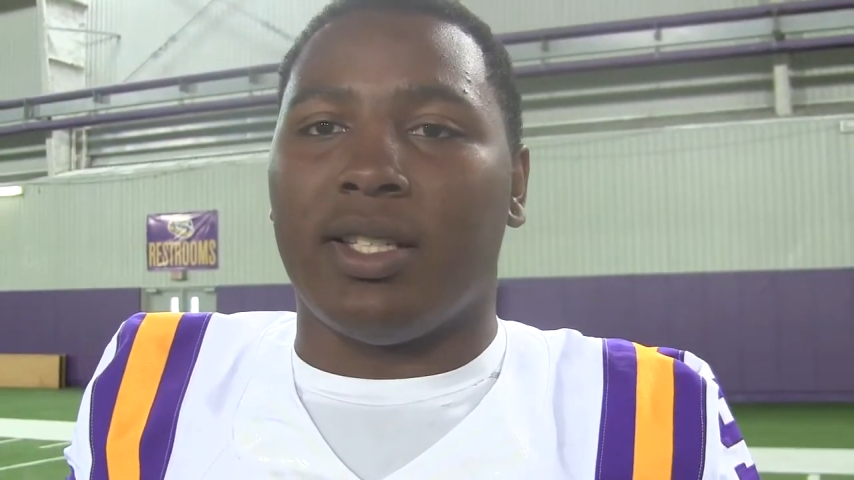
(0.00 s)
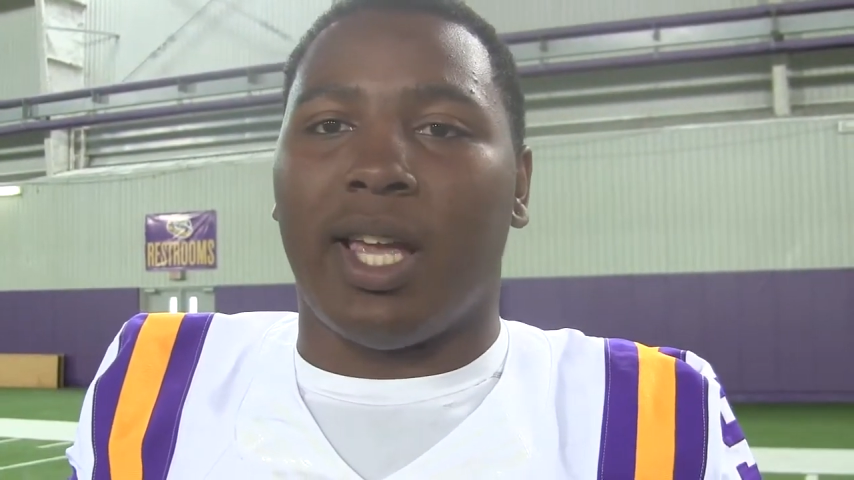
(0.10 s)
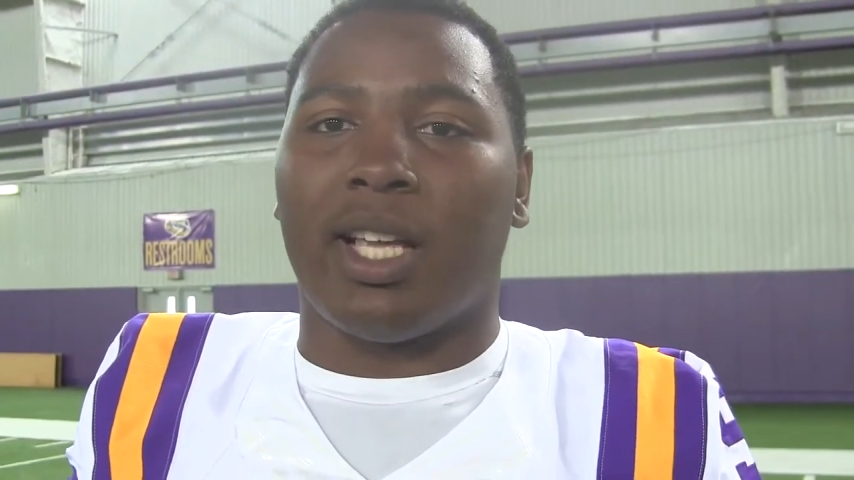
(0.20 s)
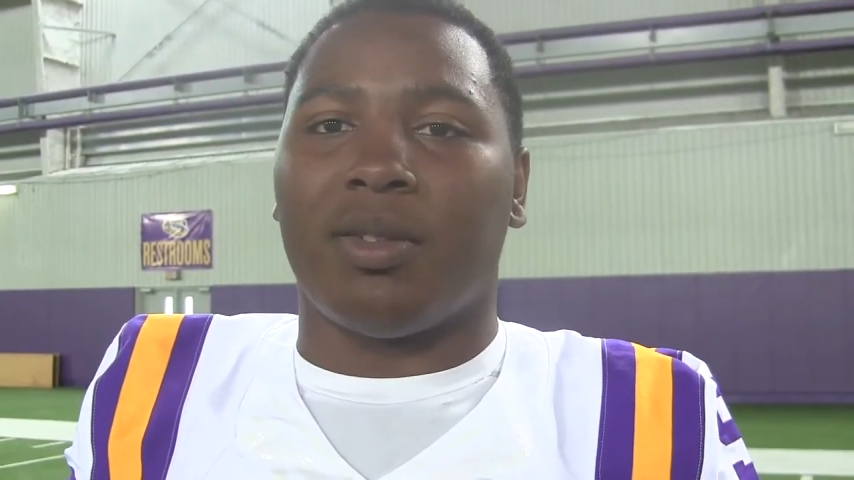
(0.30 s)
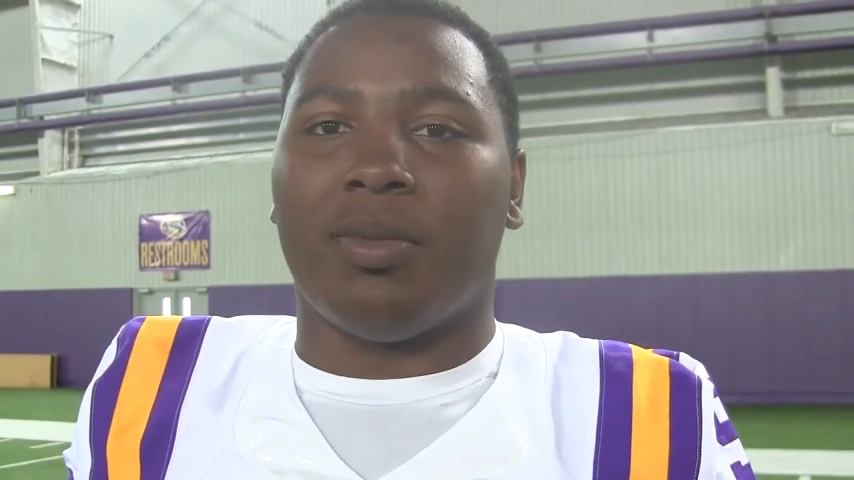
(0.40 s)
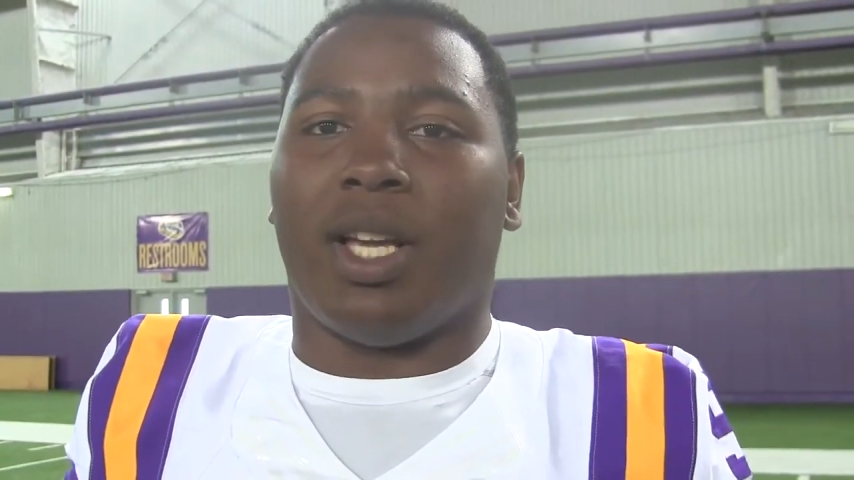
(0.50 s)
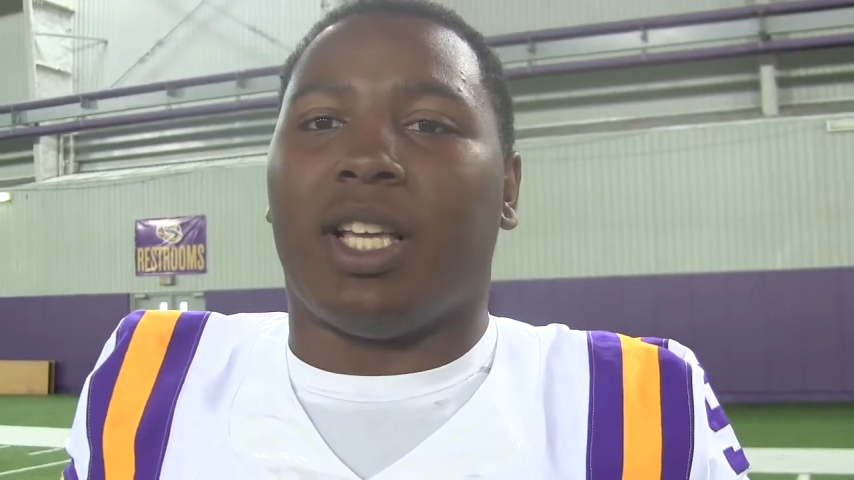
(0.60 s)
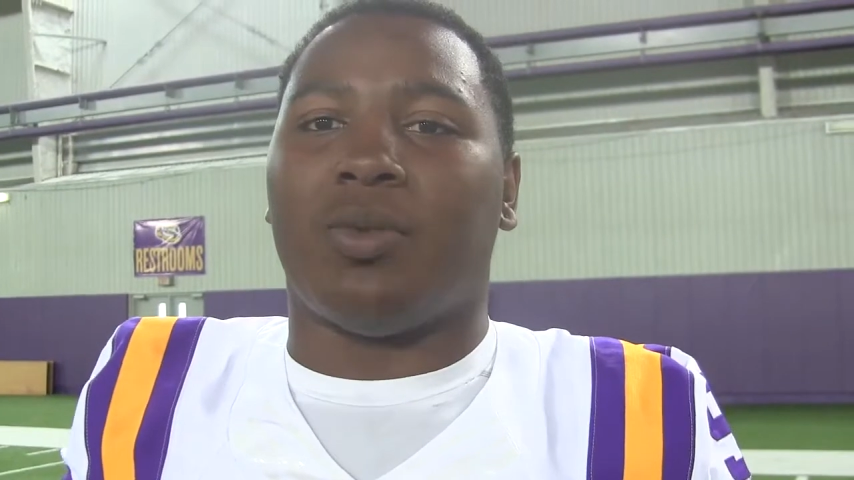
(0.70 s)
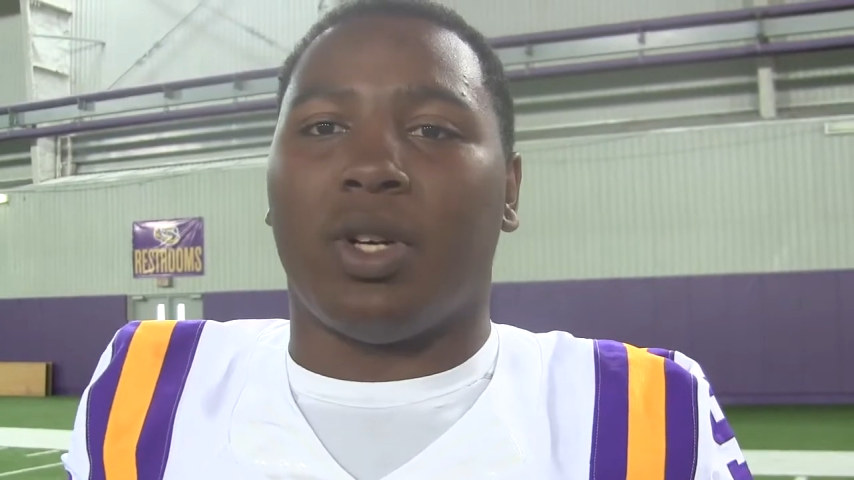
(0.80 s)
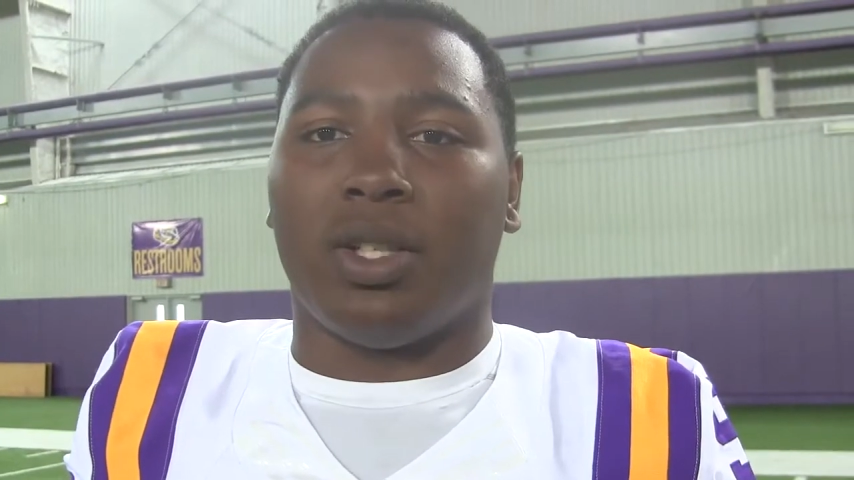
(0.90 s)
texting me
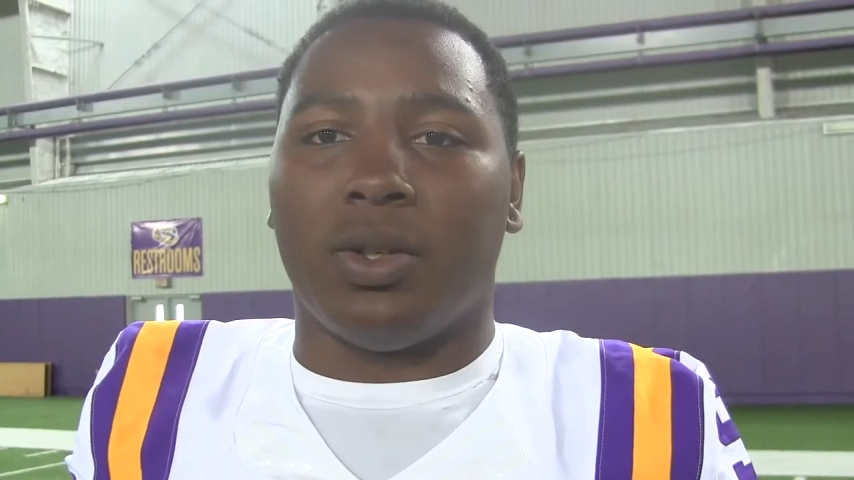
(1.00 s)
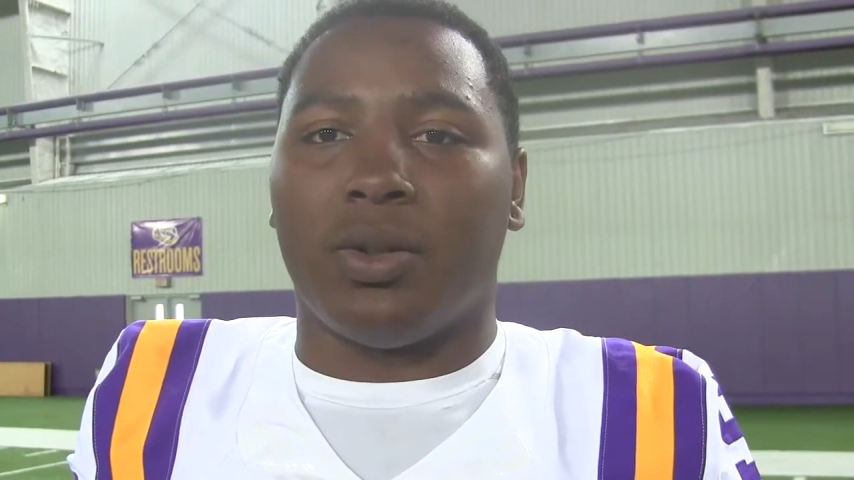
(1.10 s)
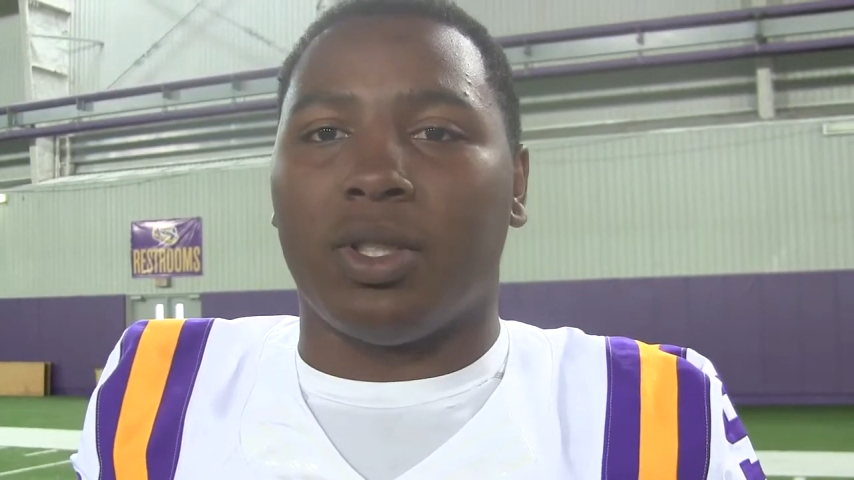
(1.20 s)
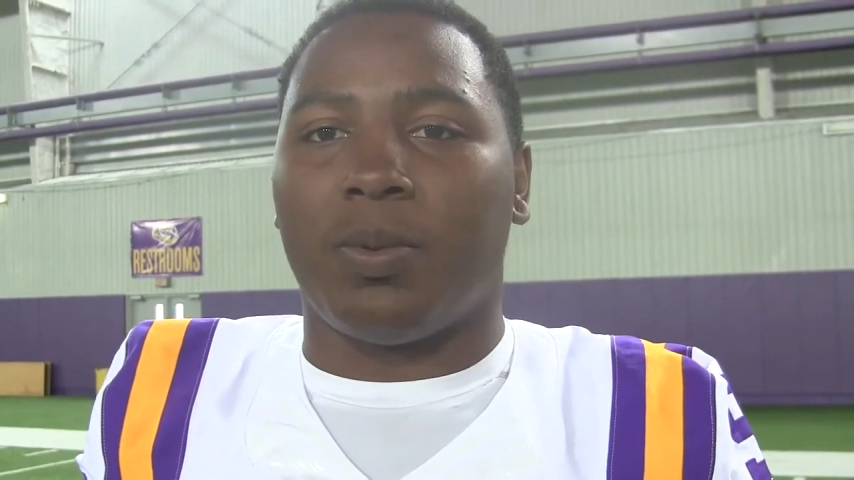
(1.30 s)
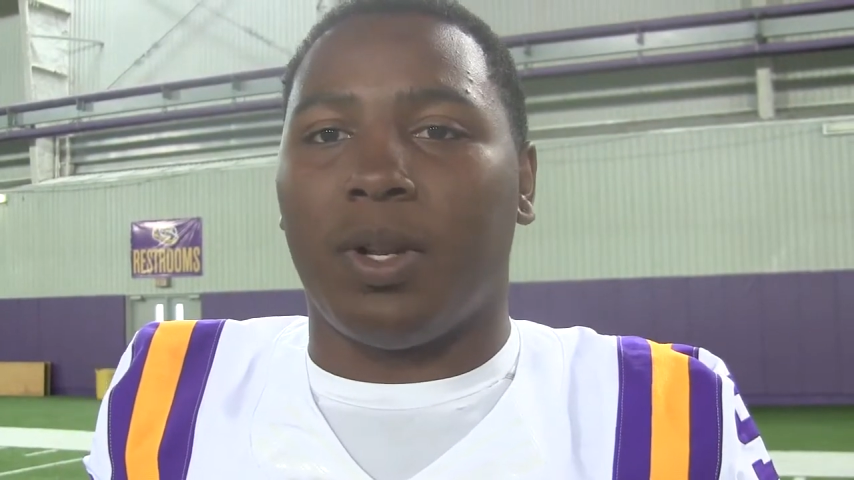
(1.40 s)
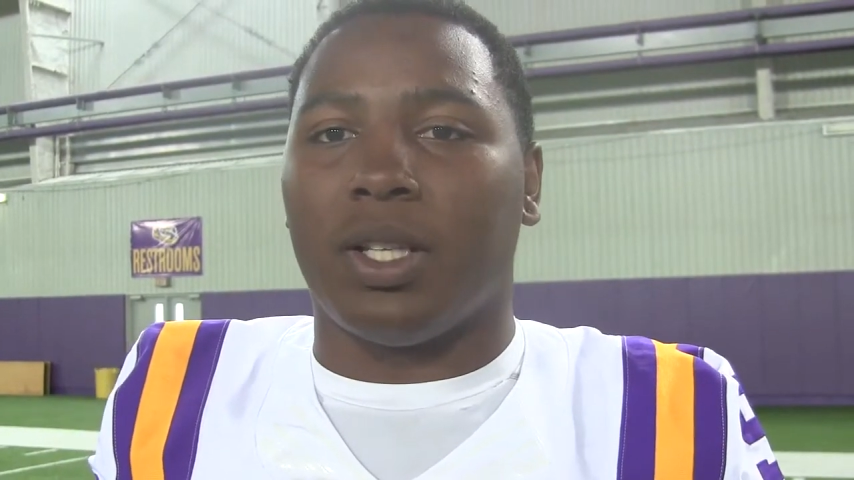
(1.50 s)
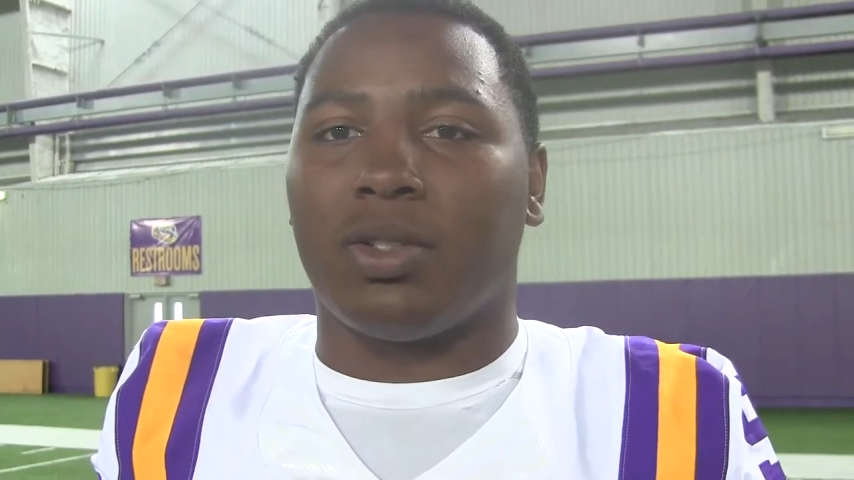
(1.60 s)
asking what I do on this play.